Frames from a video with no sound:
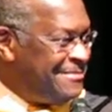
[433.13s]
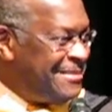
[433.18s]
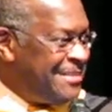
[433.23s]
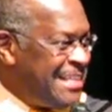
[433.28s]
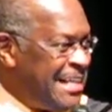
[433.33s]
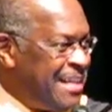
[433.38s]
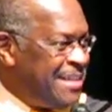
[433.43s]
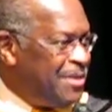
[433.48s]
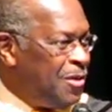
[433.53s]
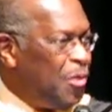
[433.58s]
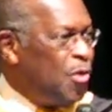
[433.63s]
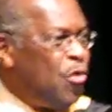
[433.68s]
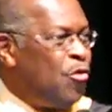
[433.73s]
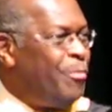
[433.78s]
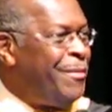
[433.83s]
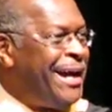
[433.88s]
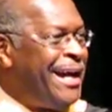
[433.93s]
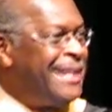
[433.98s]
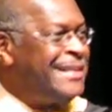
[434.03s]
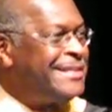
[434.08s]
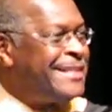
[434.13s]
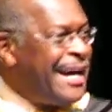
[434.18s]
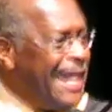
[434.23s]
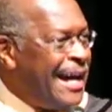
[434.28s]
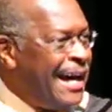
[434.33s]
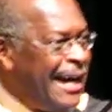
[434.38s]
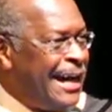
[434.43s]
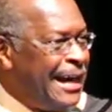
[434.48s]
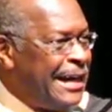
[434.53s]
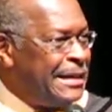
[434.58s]
That old man
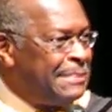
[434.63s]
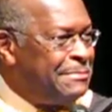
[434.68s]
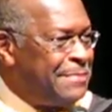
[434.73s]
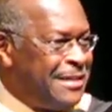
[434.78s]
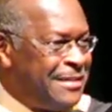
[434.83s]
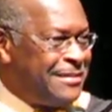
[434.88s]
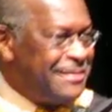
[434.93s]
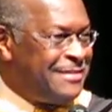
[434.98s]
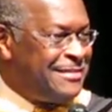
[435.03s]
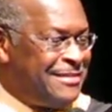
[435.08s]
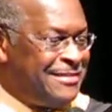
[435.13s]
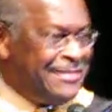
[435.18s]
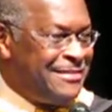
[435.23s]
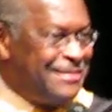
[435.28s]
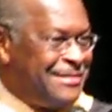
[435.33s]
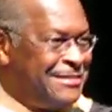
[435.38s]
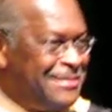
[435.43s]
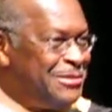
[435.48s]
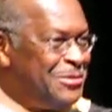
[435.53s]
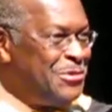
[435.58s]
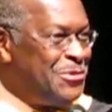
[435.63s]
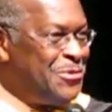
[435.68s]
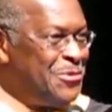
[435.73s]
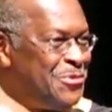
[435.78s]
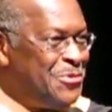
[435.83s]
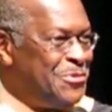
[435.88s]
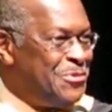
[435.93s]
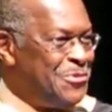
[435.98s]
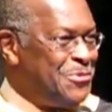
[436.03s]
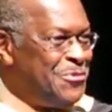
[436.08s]
time
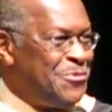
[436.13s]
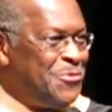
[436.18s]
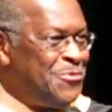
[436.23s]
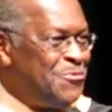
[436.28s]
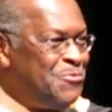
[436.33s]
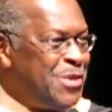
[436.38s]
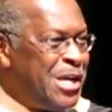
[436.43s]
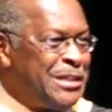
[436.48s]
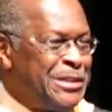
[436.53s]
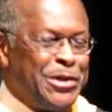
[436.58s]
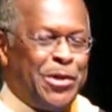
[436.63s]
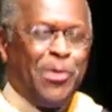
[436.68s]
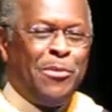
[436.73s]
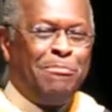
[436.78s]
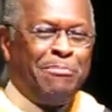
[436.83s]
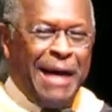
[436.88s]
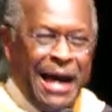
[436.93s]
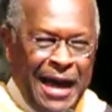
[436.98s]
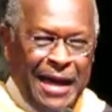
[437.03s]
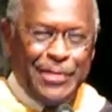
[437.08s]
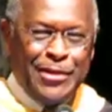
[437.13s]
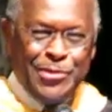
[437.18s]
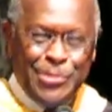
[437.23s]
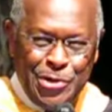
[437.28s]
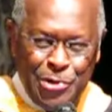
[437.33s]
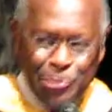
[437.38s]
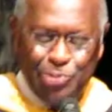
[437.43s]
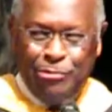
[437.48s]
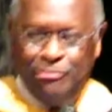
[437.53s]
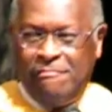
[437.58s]
wasn't going to bother
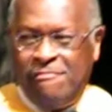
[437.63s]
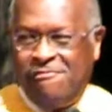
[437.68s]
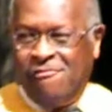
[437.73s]
you.